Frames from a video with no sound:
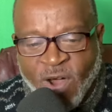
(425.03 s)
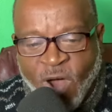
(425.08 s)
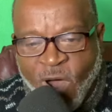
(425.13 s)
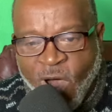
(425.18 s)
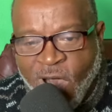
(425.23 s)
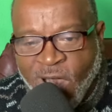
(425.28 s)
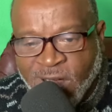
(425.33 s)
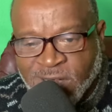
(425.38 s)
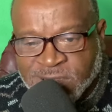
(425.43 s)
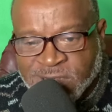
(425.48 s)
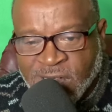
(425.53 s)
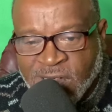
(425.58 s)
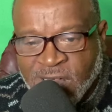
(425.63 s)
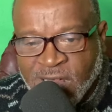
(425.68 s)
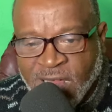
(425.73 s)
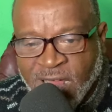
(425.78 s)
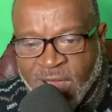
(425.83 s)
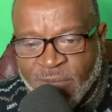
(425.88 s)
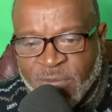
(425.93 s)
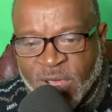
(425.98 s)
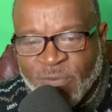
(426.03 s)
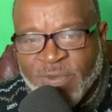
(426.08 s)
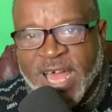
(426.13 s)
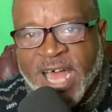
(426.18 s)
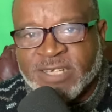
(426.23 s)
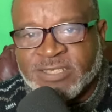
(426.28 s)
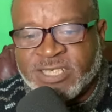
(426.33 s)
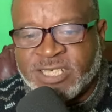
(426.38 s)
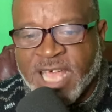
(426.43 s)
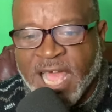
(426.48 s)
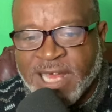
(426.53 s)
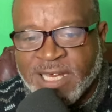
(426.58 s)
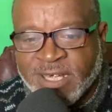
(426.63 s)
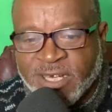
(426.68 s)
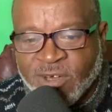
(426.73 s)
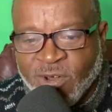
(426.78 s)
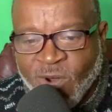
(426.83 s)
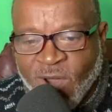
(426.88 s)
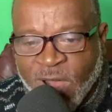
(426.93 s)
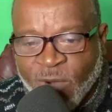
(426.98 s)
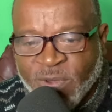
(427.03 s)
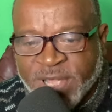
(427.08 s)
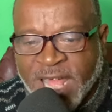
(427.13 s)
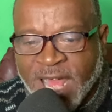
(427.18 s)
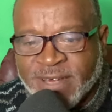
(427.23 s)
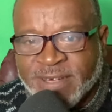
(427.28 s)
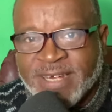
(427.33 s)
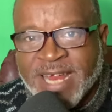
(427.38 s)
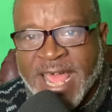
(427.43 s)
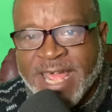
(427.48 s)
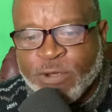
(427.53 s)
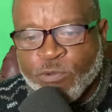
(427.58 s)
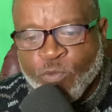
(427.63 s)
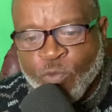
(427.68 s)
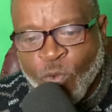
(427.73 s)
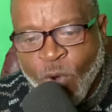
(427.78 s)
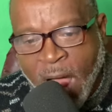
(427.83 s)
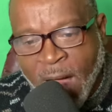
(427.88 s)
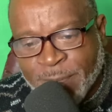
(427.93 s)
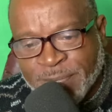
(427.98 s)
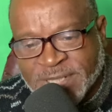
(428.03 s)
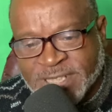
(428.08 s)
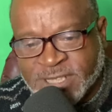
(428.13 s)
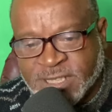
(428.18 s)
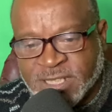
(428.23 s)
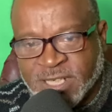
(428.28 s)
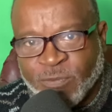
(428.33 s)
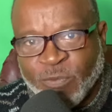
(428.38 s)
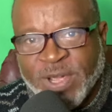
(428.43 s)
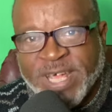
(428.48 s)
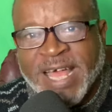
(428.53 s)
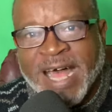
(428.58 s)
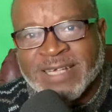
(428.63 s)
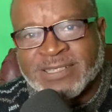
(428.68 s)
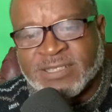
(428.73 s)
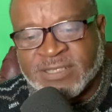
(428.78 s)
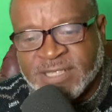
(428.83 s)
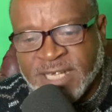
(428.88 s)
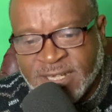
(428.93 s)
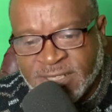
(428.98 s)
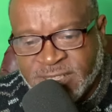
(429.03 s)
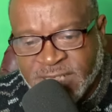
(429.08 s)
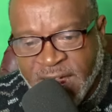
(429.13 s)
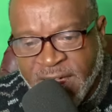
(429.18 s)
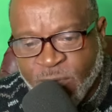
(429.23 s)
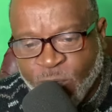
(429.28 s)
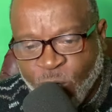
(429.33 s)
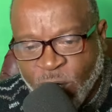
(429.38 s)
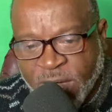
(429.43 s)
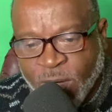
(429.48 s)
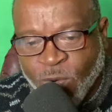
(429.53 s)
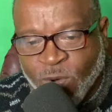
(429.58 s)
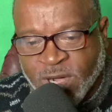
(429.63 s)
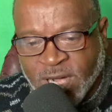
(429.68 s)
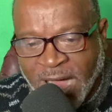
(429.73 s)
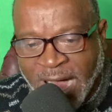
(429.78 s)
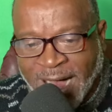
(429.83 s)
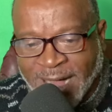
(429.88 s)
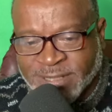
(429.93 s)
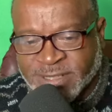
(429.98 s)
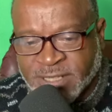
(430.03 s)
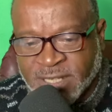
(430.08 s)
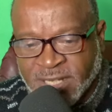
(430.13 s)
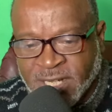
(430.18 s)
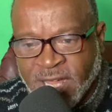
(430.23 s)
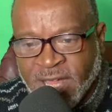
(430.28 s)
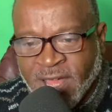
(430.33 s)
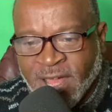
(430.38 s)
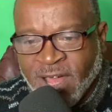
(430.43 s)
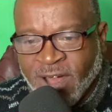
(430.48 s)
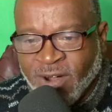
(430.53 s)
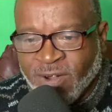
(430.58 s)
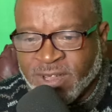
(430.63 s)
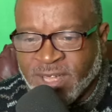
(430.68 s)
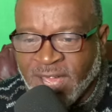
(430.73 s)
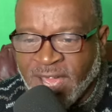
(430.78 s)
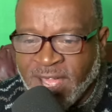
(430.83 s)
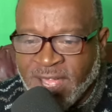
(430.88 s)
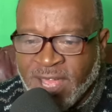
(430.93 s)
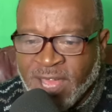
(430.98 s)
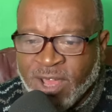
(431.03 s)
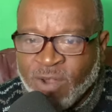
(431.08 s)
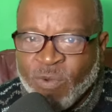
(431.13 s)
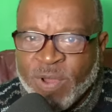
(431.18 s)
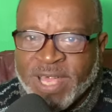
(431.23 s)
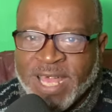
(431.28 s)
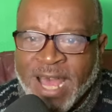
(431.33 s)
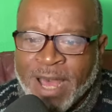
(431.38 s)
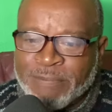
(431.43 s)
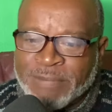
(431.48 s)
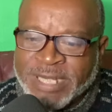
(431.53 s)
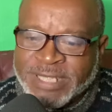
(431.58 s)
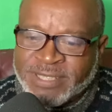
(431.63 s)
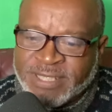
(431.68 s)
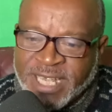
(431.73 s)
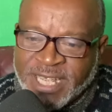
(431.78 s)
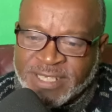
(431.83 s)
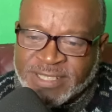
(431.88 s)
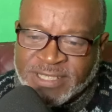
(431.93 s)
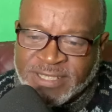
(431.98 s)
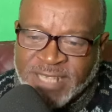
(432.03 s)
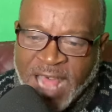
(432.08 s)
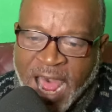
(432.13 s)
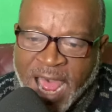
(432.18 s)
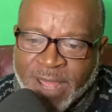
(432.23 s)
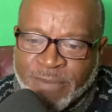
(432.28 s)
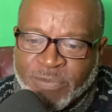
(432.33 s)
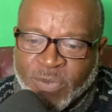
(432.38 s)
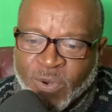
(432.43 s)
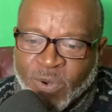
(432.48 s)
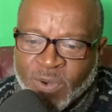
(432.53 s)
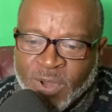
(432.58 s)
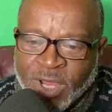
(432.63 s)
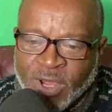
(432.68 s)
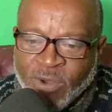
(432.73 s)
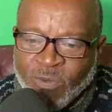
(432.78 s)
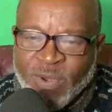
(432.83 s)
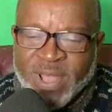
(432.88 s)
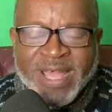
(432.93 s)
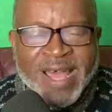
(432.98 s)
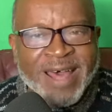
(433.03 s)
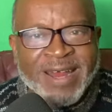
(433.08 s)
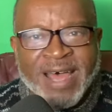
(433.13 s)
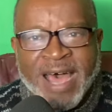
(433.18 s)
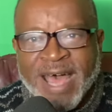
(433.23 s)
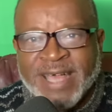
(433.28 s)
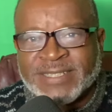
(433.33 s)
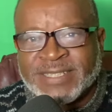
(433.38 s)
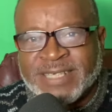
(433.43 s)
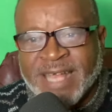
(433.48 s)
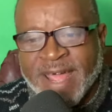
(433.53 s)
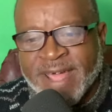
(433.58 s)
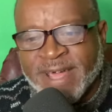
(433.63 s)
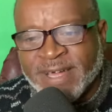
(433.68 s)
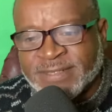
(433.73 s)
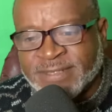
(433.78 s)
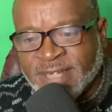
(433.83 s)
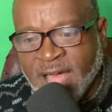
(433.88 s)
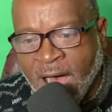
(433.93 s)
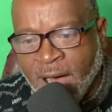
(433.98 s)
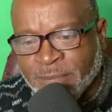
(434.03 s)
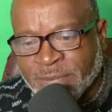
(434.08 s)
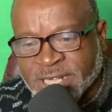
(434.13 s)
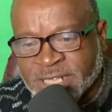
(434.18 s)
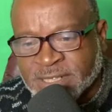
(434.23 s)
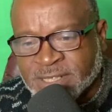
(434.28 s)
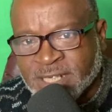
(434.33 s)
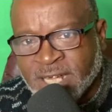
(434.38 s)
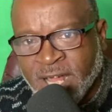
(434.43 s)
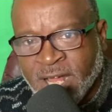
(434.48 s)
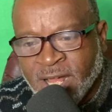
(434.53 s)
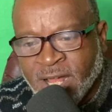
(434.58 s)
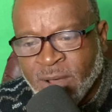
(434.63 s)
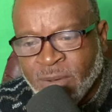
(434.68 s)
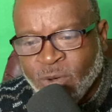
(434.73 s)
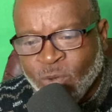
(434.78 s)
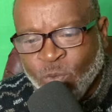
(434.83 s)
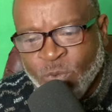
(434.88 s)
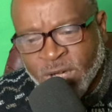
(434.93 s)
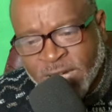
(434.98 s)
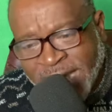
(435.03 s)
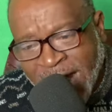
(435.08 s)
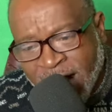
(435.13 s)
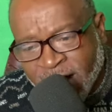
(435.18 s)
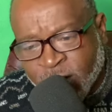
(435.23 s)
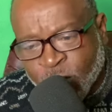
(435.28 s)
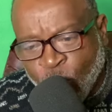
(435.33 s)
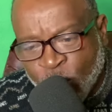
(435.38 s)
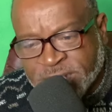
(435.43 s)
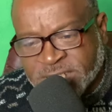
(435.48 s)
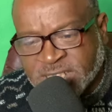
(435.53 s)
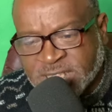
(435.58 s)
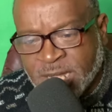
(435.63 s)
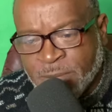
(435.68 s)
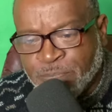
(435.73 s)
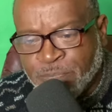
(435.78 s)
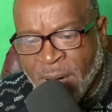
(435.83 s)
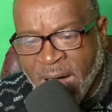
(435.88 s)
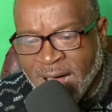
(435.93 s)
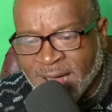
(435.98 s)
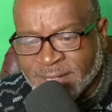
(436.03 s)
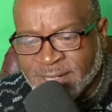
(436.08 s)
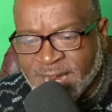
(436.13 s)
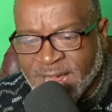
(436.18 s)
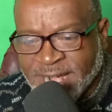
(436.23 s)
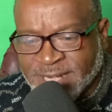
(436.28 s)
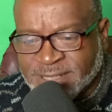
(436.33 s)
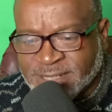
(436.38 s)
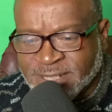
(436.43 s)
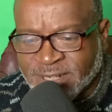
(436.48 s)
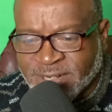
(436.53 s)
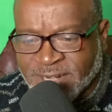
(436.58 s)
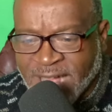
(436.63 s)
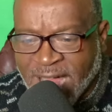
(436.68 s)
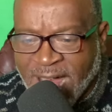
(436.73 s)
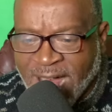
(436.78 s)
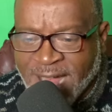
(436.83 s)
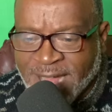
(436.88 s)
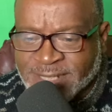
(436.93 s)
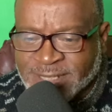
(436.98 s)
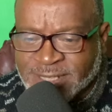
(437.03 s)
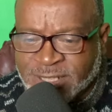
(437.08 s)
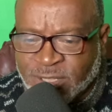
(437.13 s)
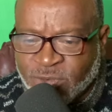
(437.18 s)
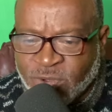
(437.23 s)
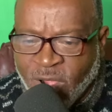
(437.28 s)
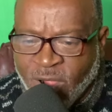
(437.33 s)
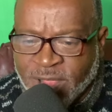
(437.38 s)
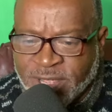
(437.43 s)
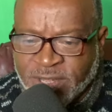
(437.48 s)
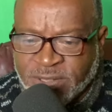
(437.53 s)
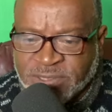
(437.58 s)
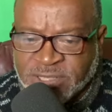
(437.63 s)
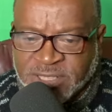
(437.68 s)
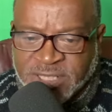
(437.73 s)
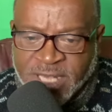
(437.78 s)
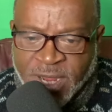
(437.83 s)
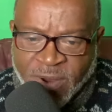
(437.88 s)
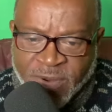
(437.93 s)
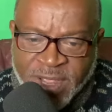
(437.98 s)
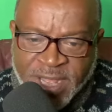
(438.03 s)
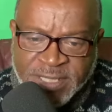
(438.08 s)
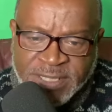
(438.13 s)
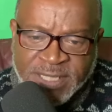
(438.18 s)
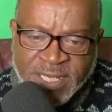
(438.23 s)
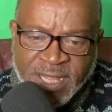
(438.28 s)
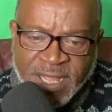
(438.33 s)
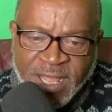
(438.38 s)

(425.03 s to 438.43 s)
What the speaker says: Hawes. I mean, we got Jalen Noel. We got Nate Robinson. We got C.J. Wilcox. Okay? We got Matisse Thybulle. We got Isaiah Thomas. We got Quincy Pondexter. Guys, are you serious?